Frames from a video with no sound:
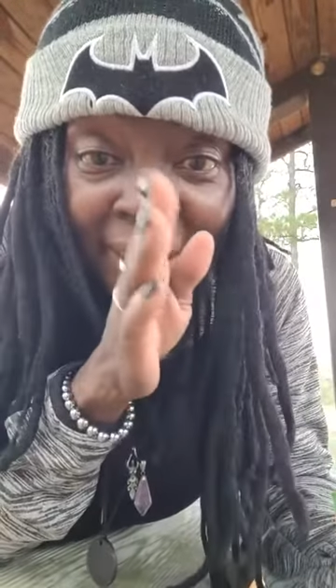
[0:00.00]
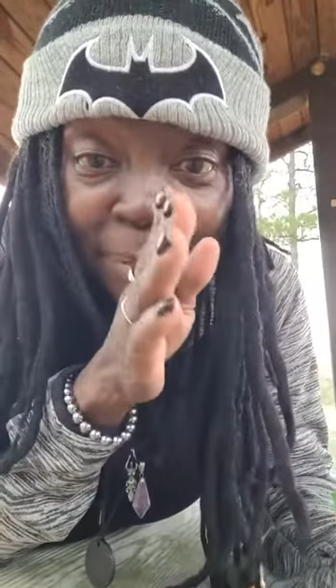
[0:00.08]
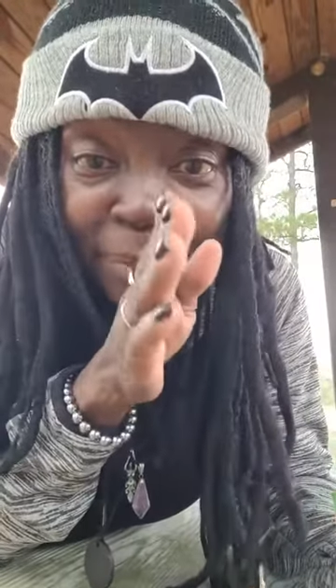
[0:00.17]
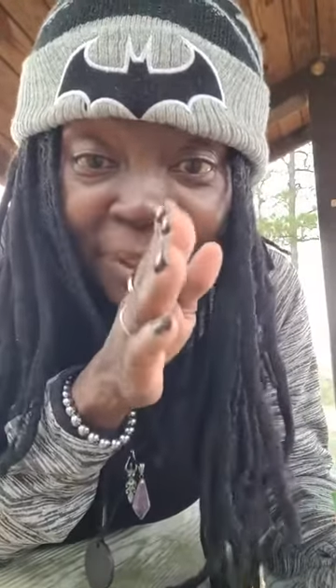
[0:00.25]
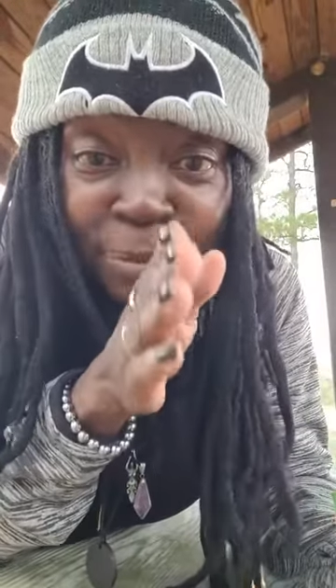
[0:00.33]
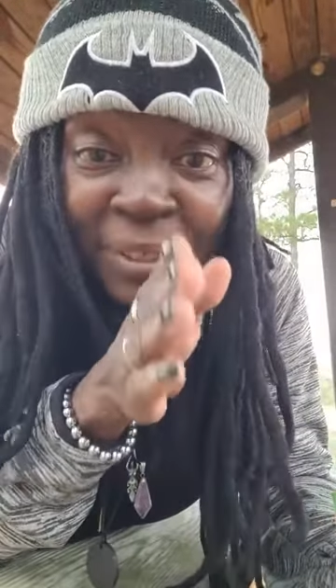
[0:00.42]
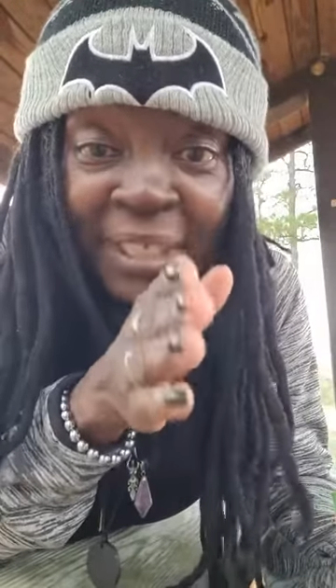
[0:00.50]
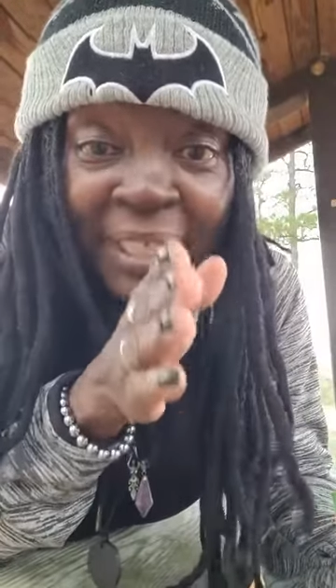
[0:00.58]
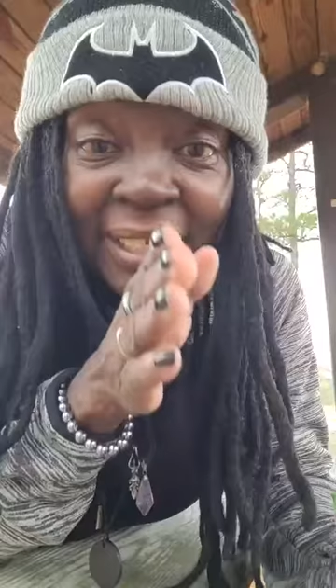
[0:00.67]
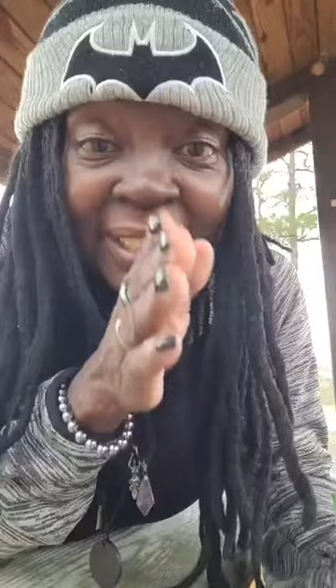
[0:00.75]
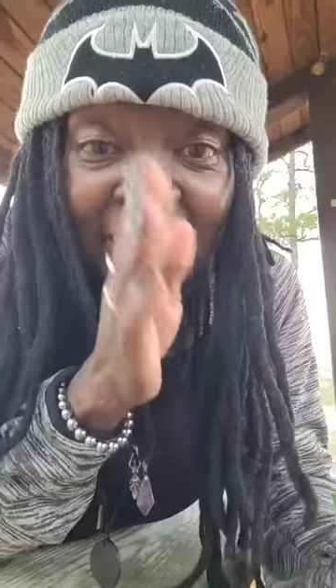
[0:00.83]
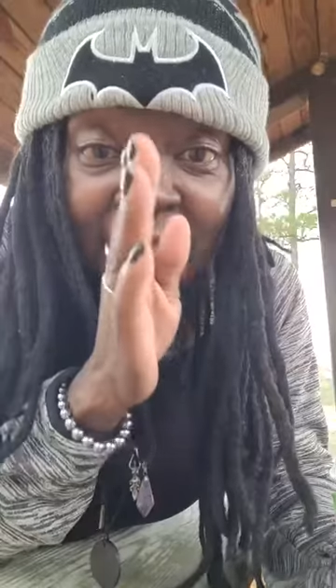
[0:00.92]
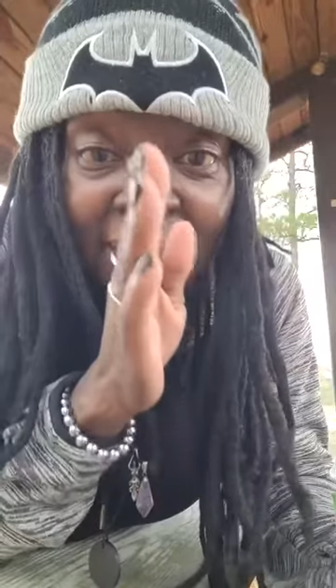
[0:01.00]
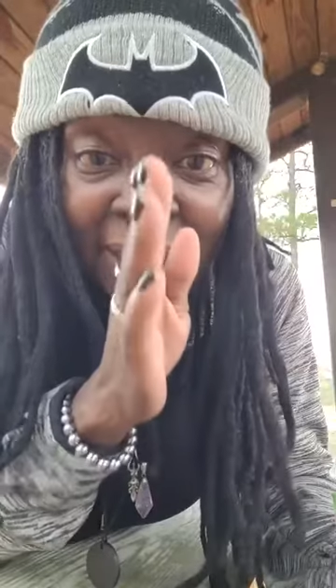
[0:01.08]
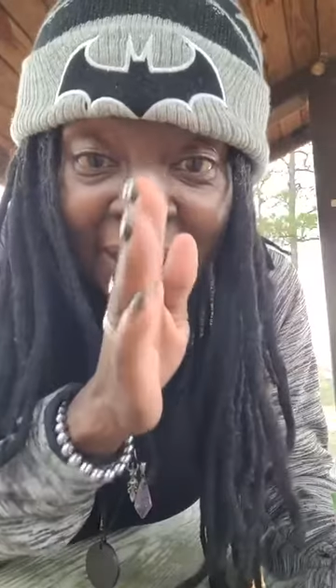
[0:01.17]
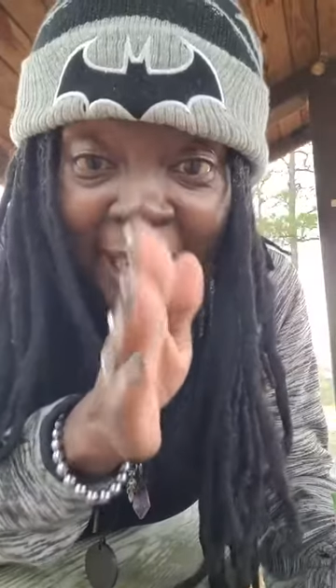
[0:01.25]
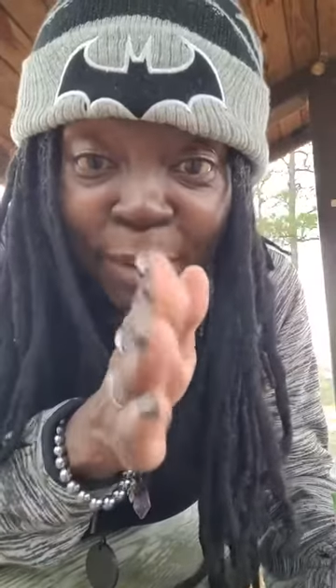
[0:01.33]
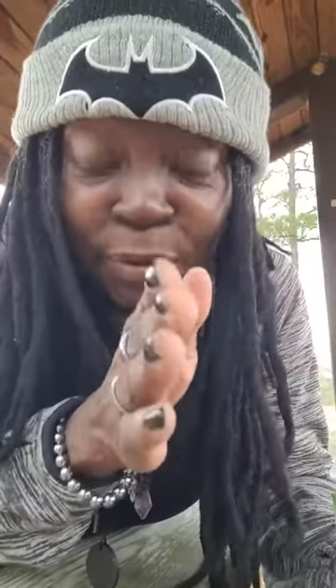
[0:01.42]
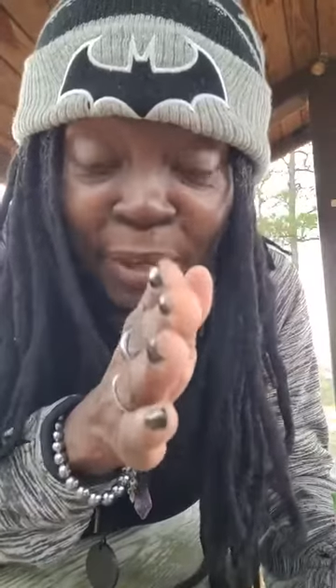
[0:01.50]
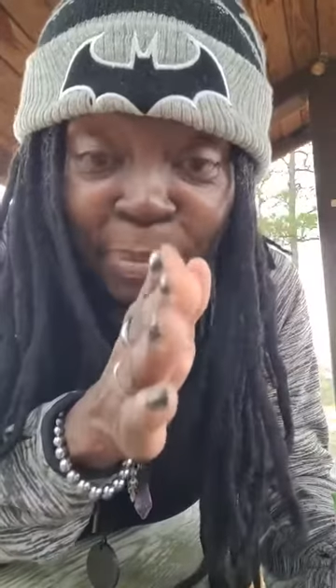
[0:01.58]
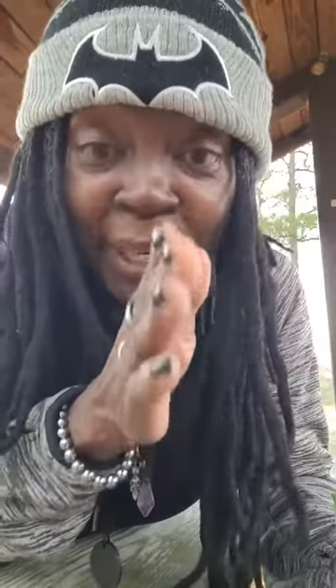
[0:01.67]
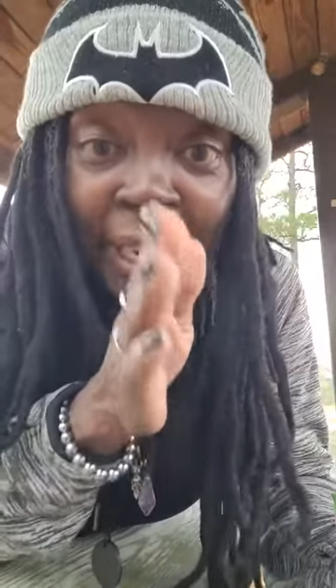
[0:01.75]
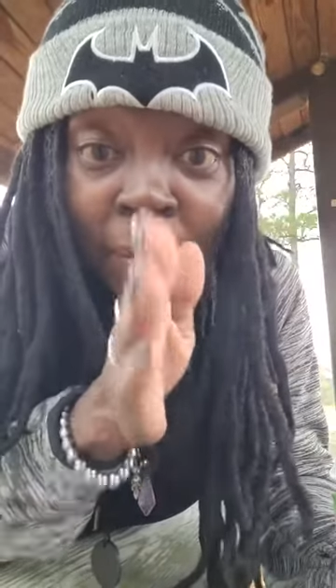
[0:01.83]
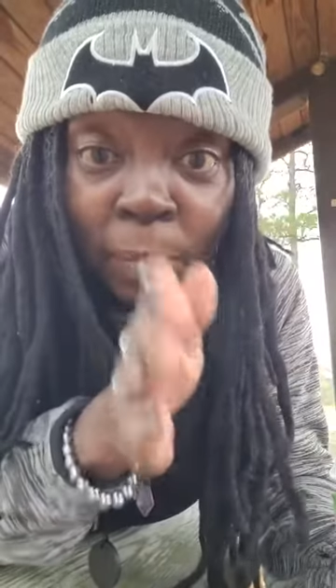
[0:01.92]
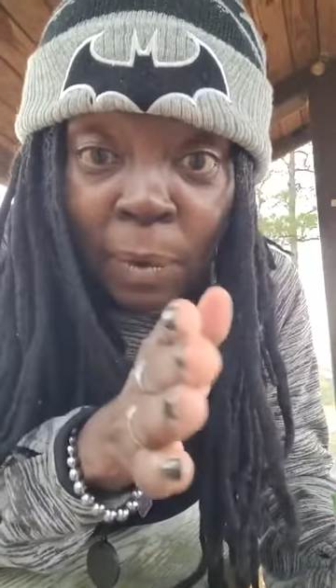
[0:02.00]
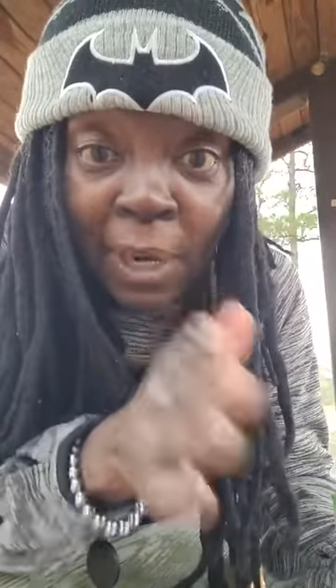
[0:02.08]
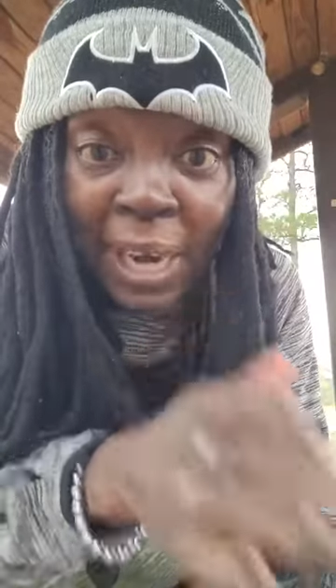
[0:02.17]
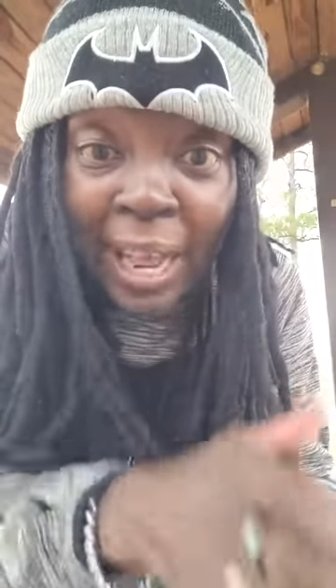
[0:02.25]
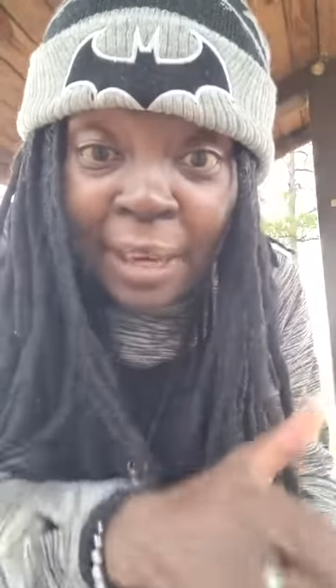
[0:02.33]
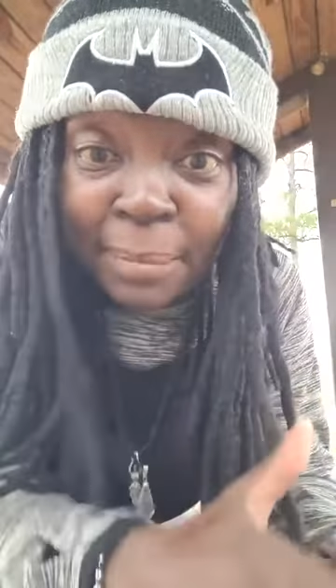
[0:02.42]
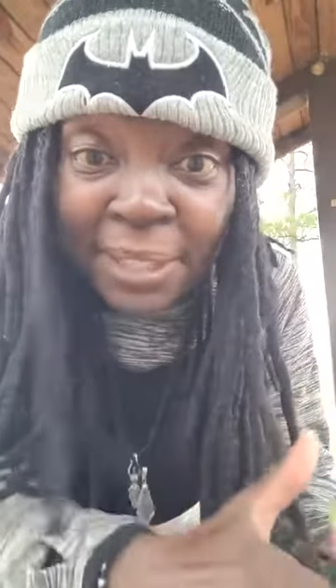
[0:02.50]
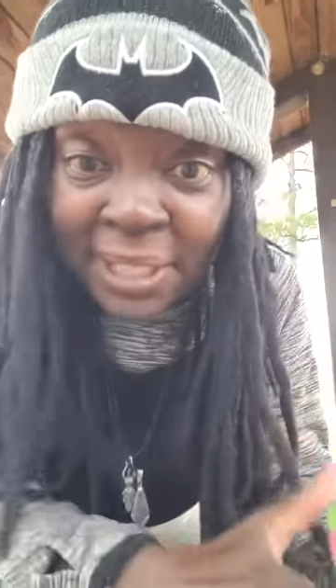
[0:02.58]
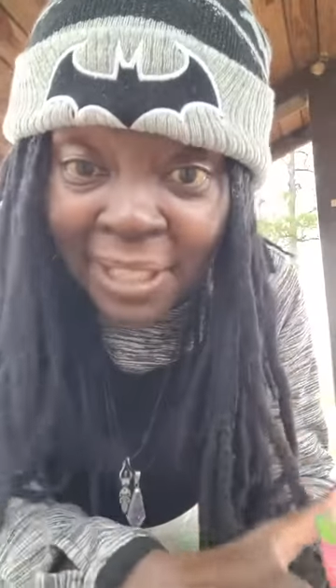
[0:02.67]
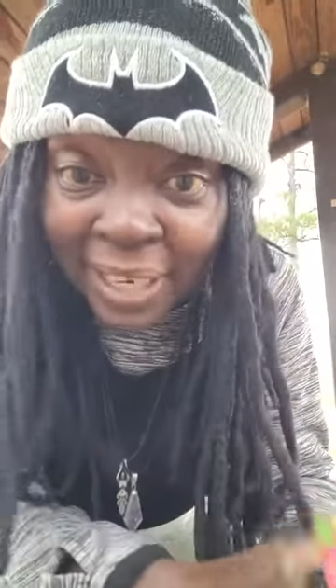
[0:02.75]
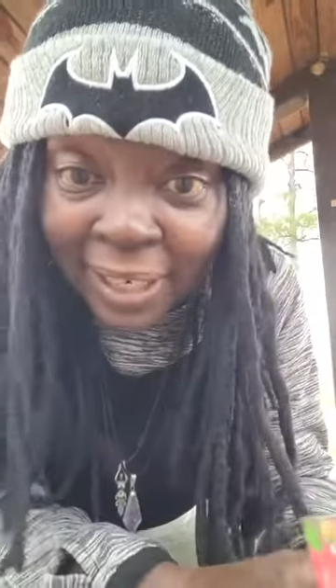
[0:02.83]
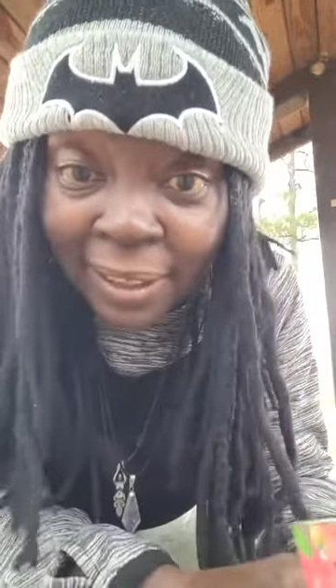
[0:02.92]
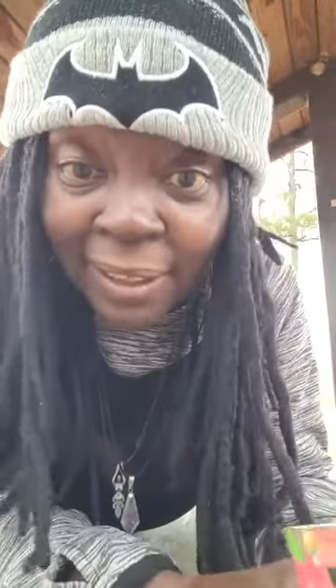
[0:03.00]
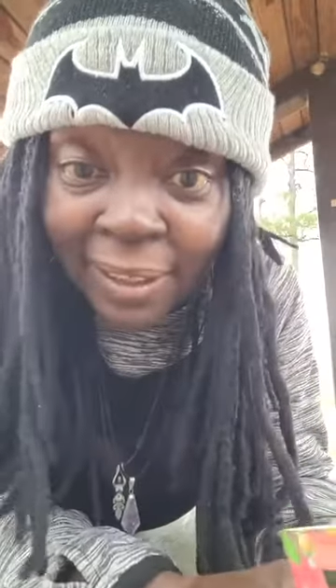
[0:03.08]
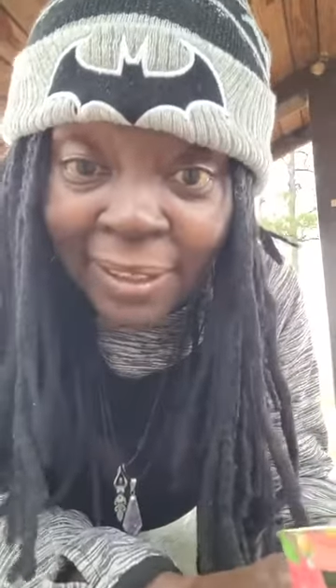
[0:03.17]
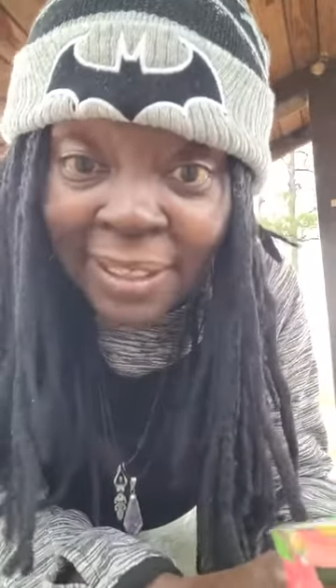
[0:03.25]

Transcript: I must read this again. Stay with me in what I am saying.